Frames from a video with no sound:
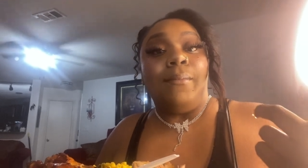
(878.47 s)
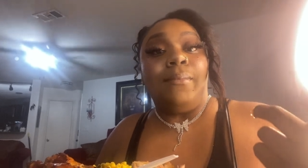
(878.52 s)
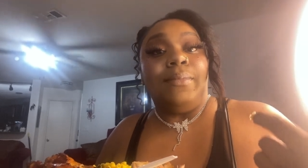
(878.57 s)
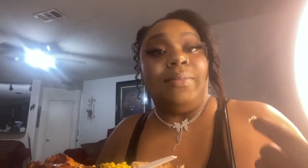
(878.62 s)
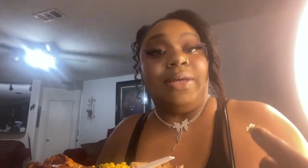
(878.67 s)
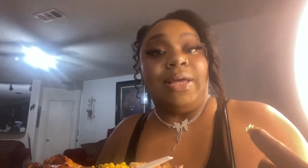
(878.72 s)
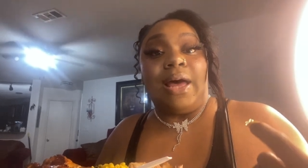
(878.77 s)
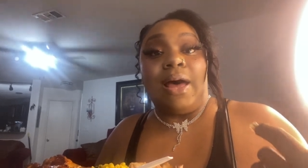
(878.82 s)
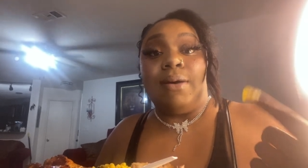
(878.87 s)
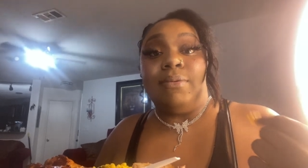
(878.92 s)

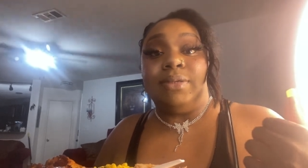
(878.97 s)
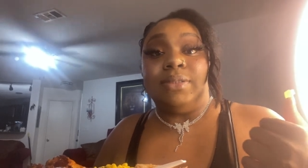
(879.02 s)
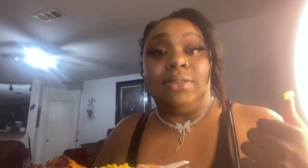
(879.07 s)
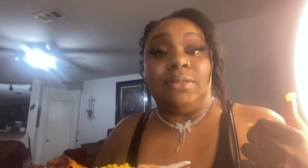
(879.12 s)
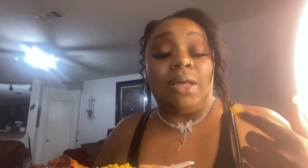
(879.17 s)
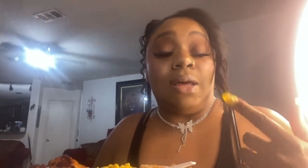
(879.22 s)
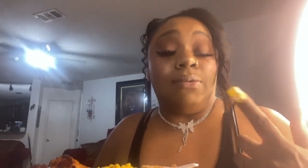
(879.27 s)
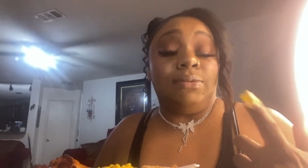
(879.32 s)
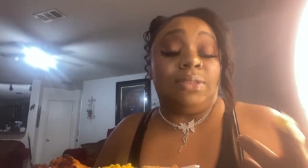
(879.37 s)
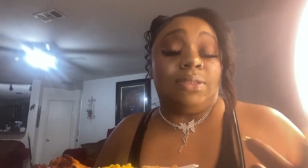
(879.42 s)
But I
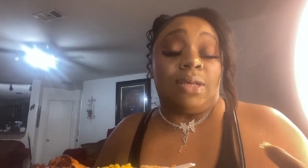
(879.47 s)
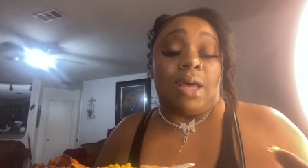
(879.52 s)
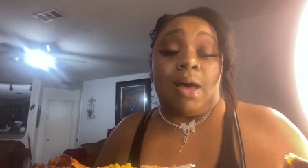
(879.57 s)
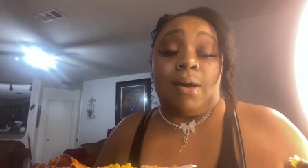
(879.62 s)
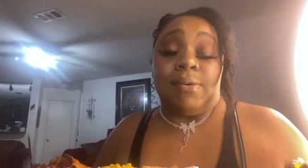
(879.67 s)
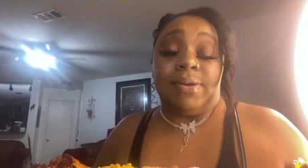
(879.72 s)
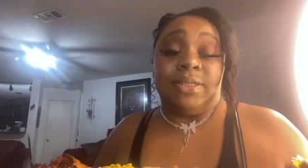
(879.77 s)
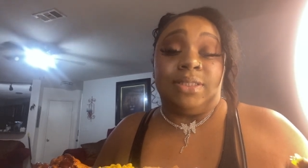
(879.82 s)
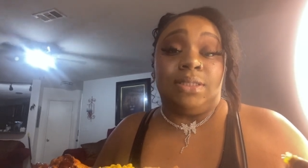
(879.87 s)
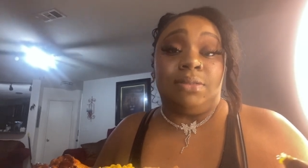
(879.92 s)
was, I was
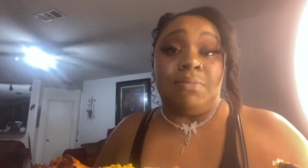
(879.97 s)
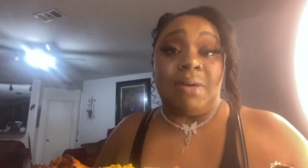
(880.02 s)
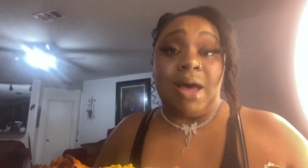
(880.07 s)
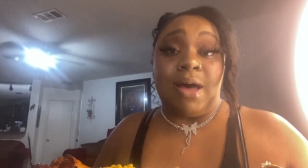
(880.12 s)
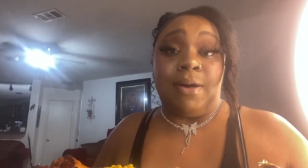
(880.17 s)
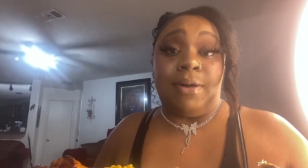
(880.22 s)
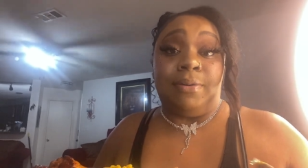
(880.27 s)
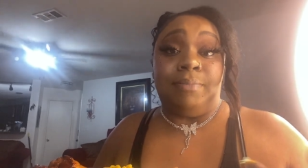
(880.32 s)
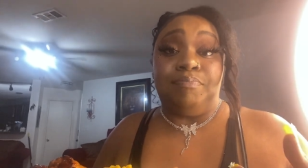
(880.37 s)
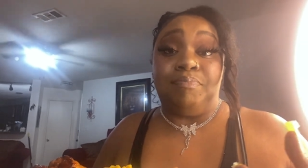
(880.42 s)
always
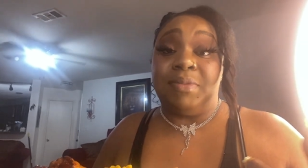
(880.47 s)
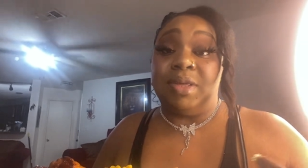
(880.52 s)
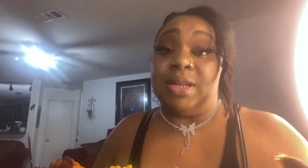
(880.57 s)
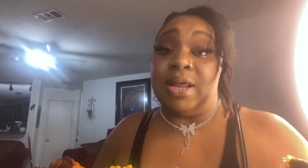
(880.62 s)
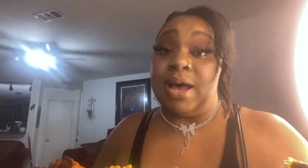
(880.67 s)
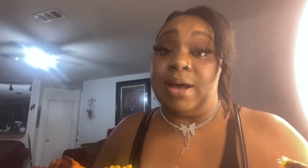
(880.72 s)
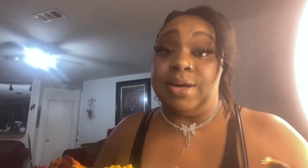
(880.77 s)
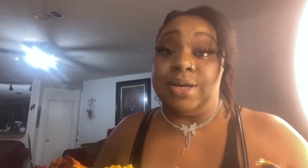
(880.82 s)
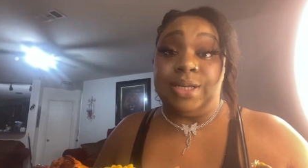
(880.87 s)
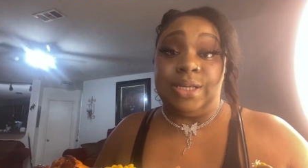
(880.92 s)
small, and
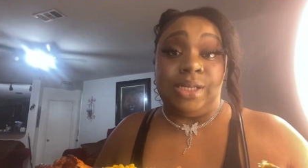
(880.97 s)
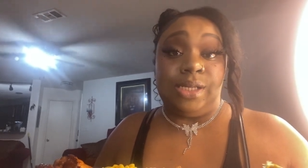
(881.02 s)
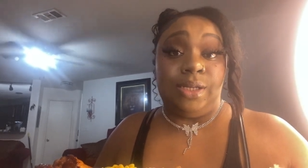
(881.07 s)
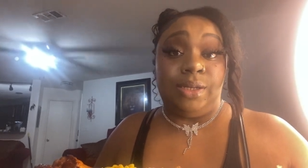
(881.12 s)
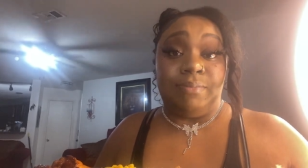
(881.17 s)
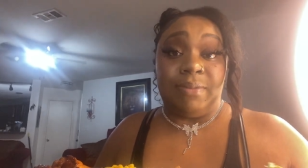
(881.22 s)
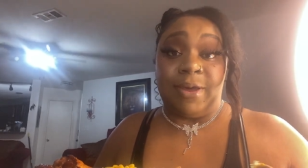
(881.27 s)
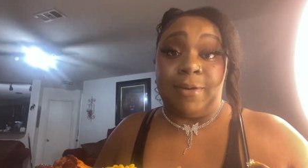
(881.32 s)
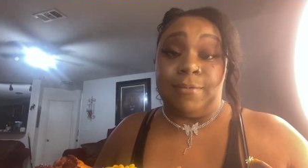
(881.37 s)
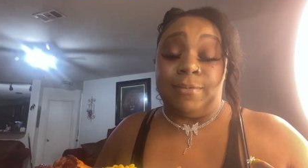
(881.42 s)
I could
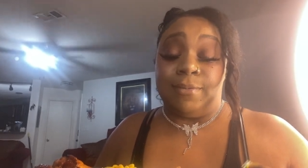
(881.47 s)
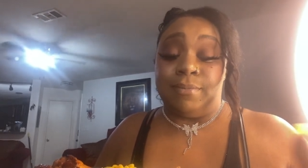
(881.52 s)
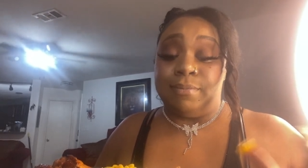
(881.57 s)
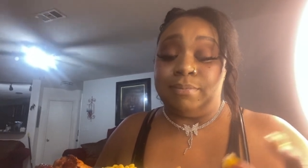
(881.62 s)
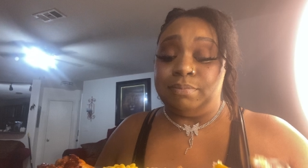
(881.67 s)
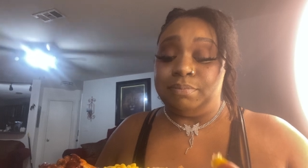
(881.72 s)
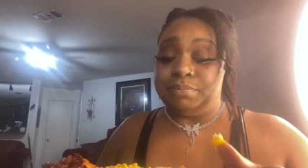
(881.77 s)
eat, baby.